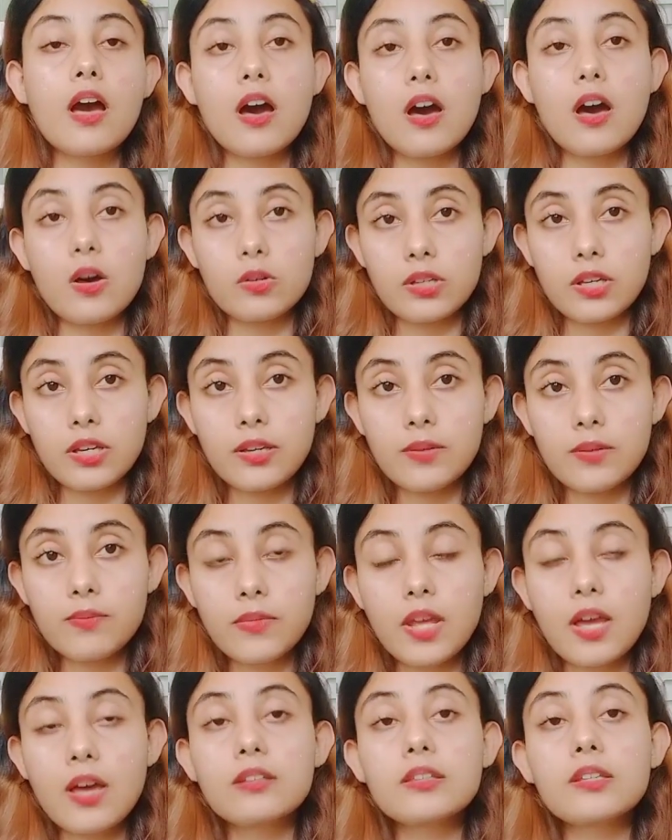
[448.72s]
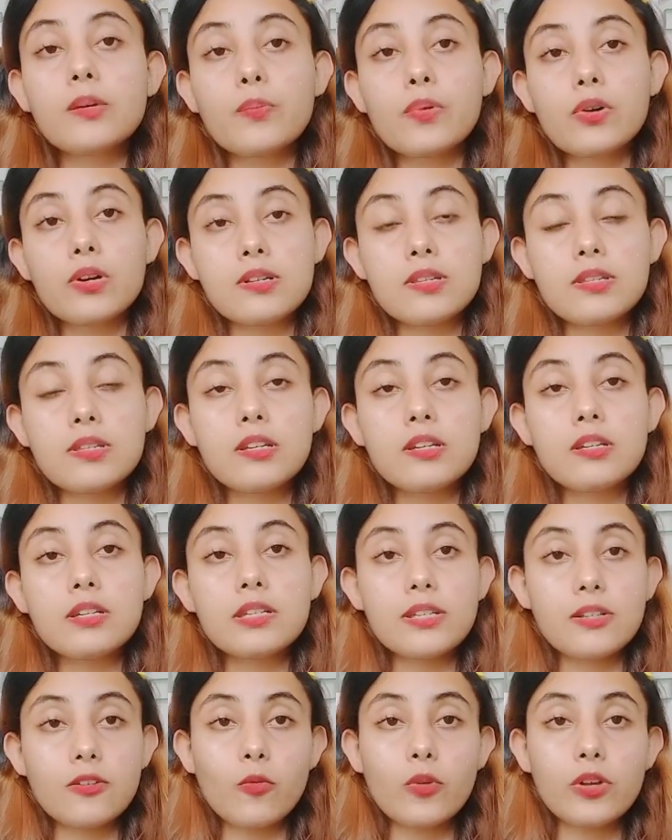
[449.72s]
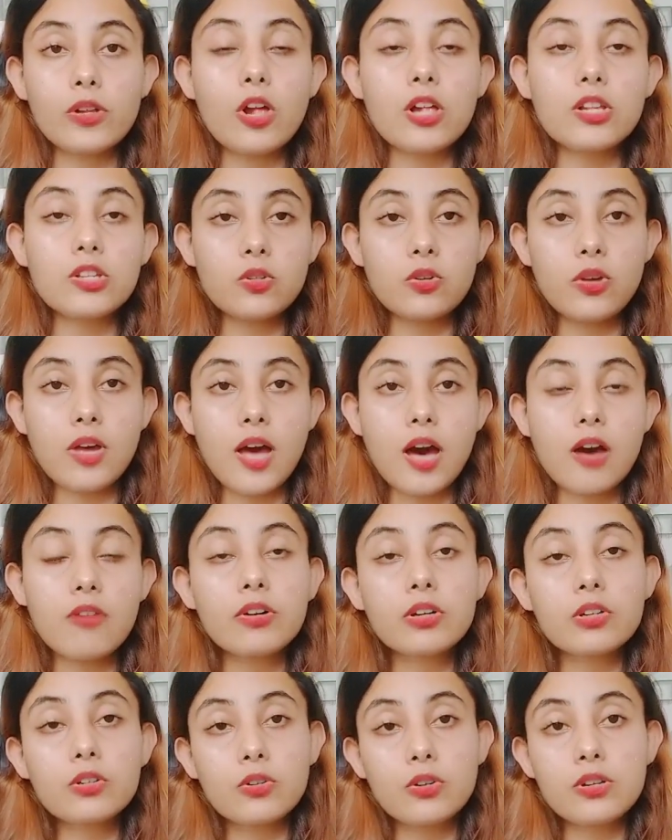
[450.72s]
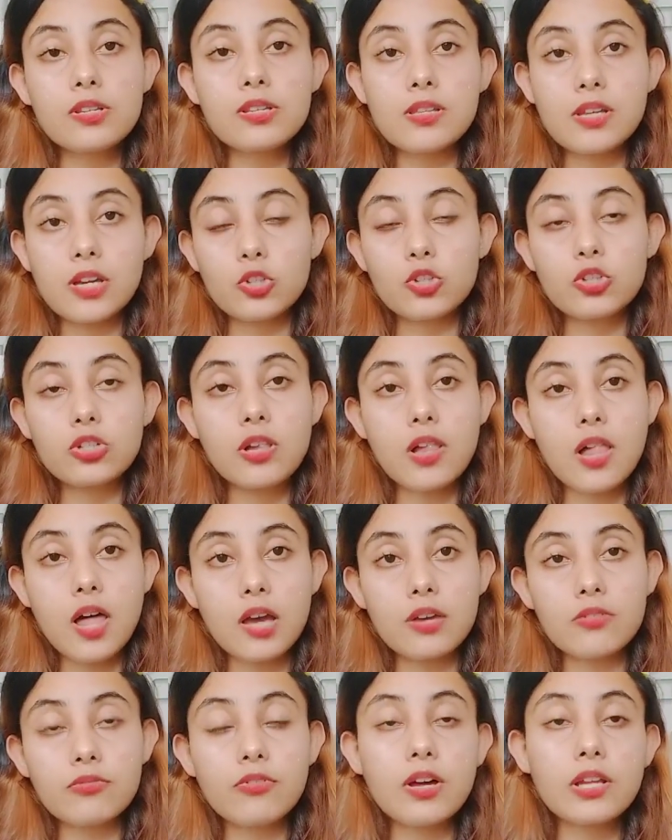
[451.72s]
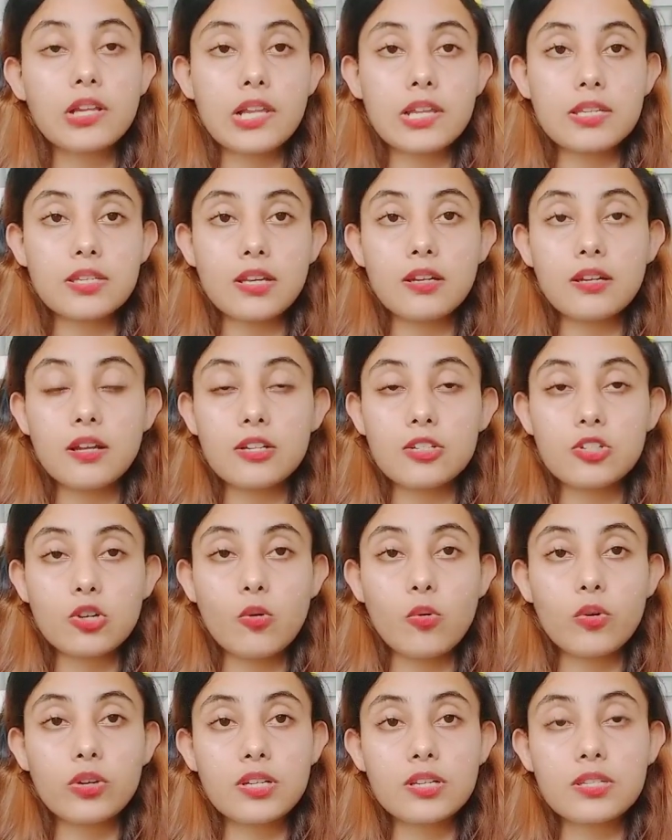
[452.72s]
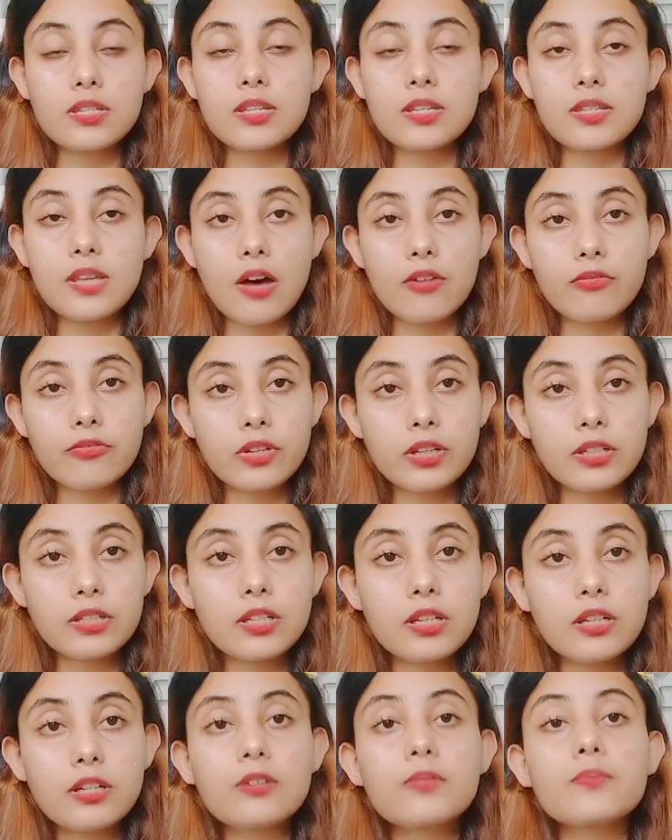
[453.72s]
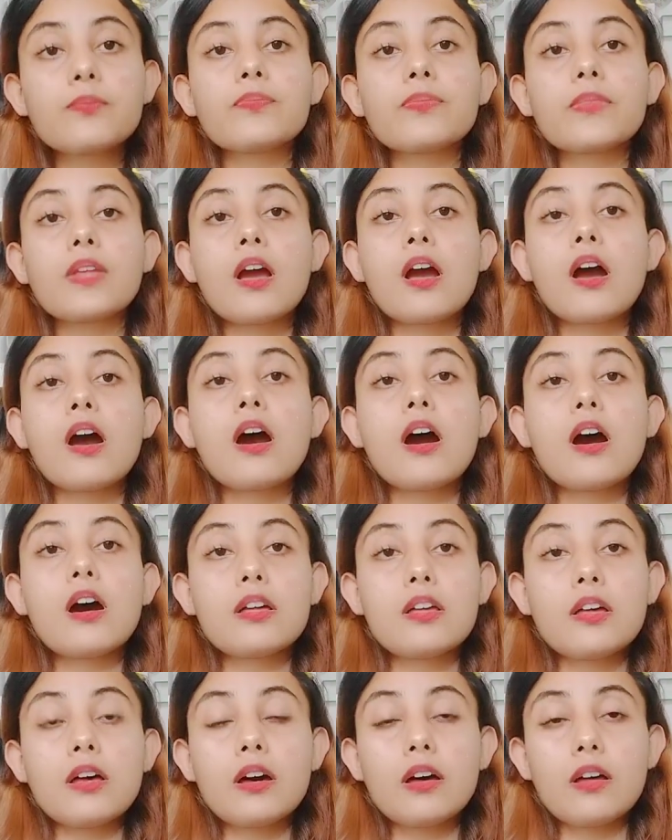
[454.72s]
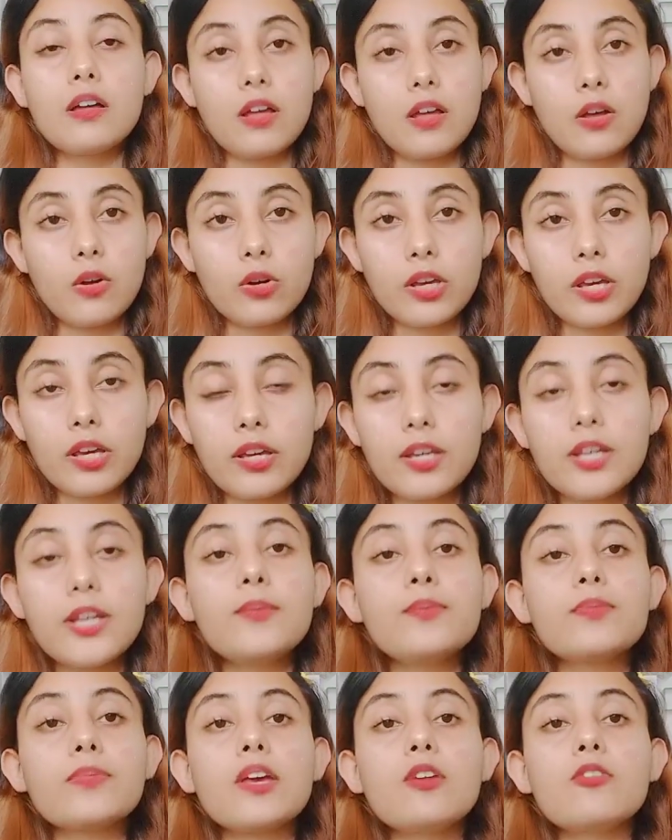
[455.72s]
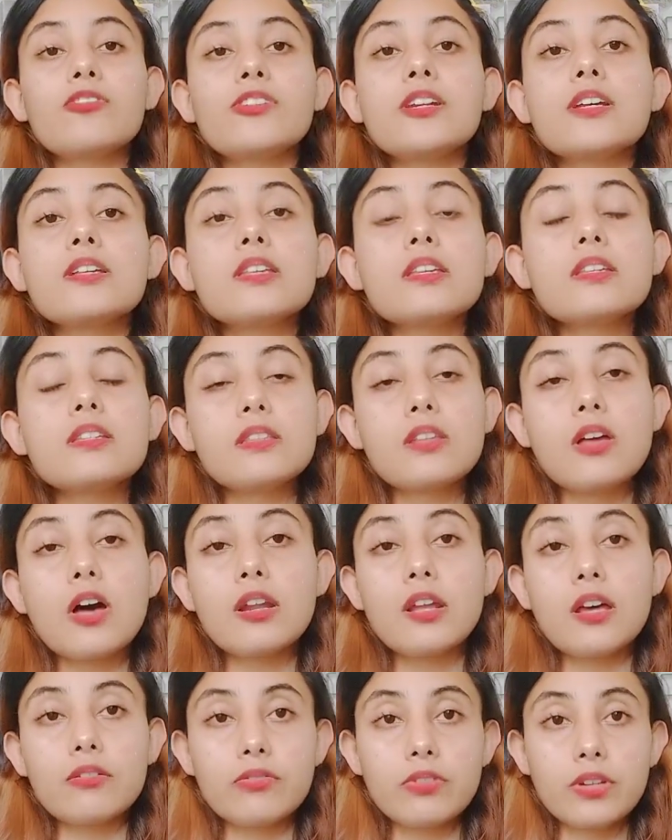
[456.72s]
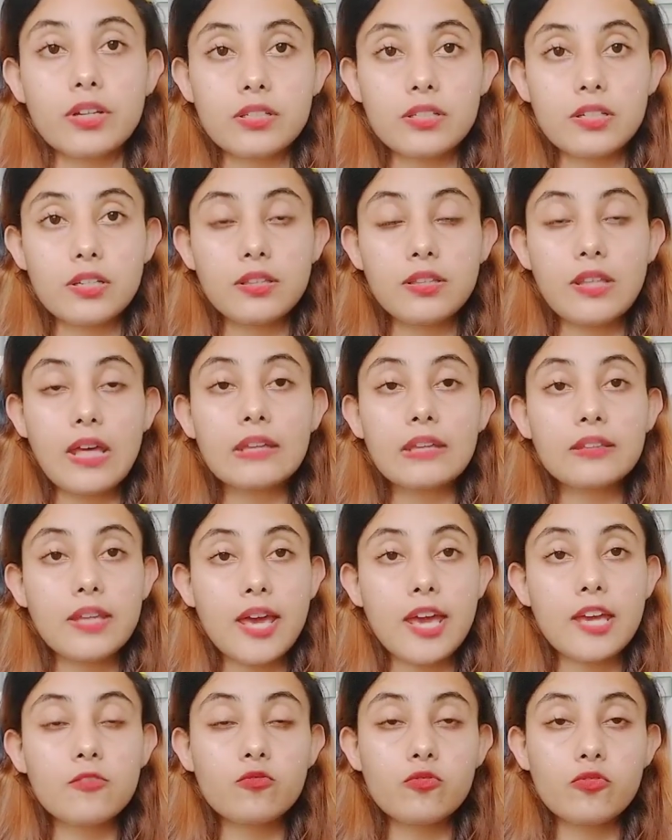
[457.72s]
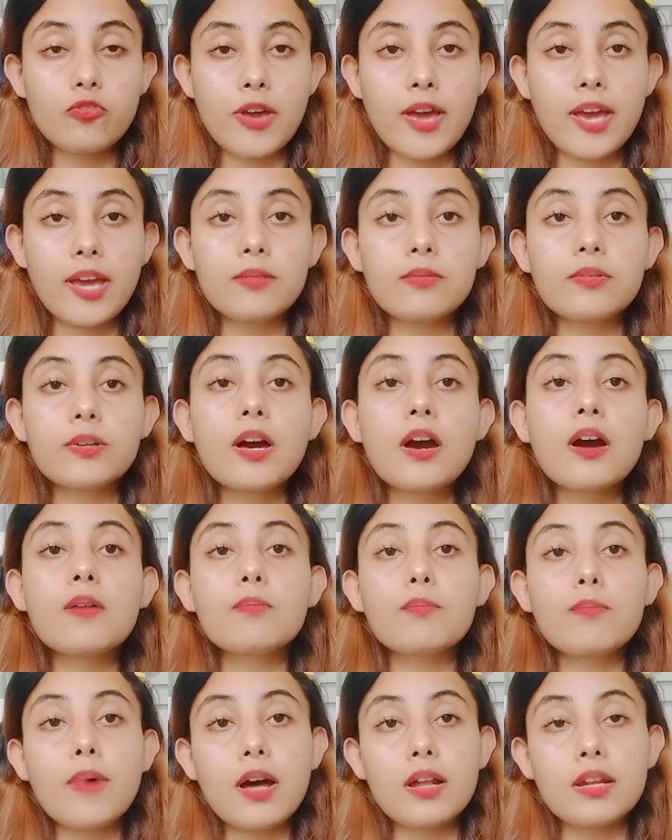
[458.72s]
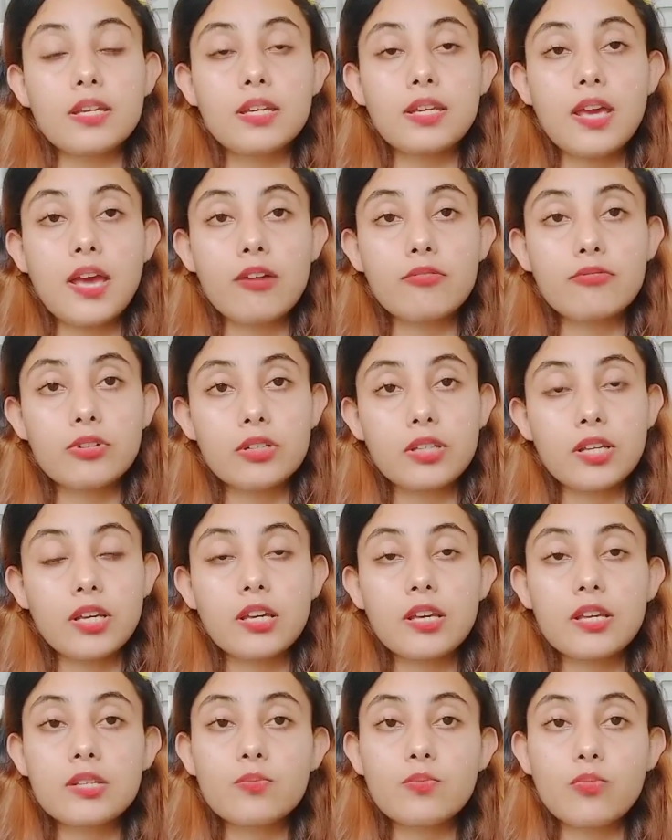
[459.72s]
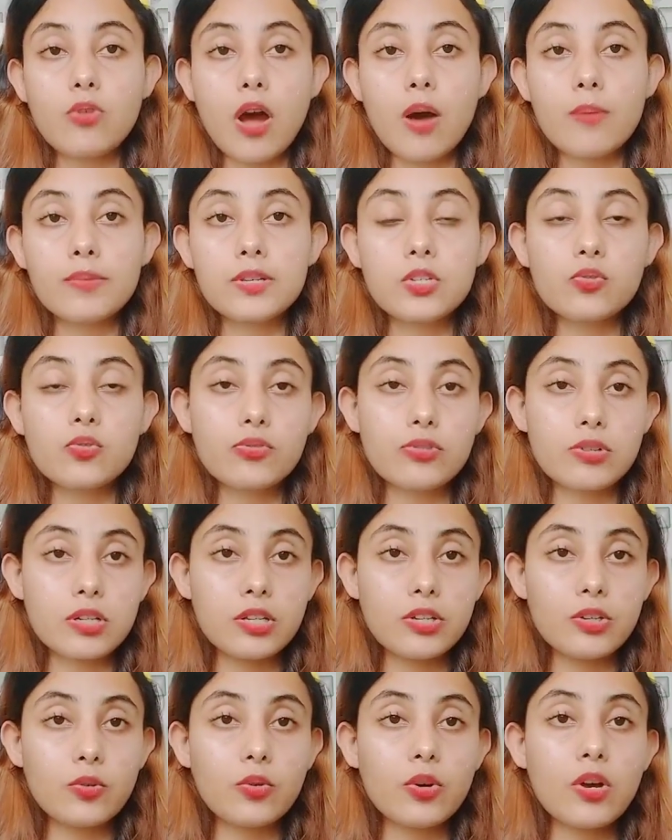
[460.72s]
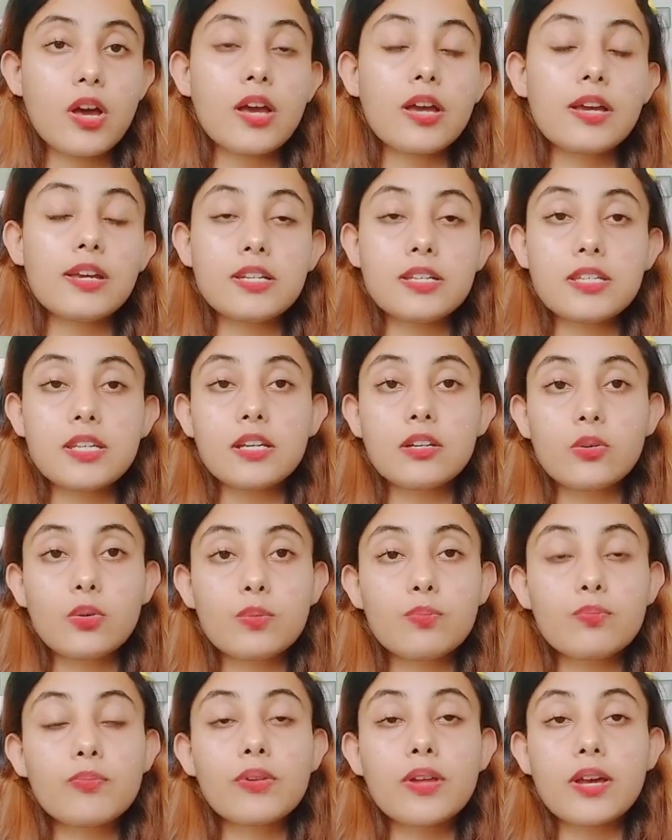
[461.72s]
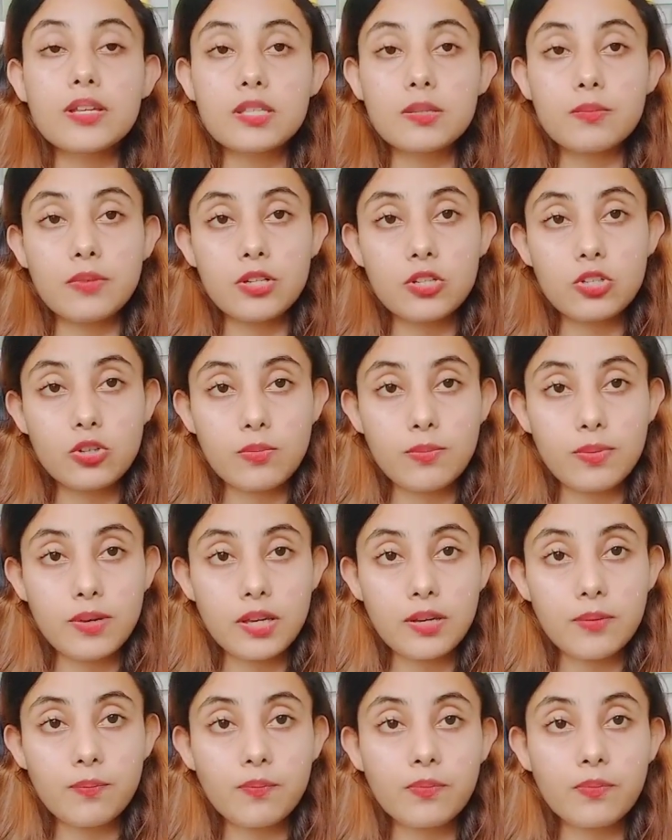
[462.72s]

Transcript: Okay, the person will also have a good sexual life unless and until Venus is afflicted. Okay, if Venus is not afflicted, then name, fame, money, everything is promised for you. It is a good placement to be,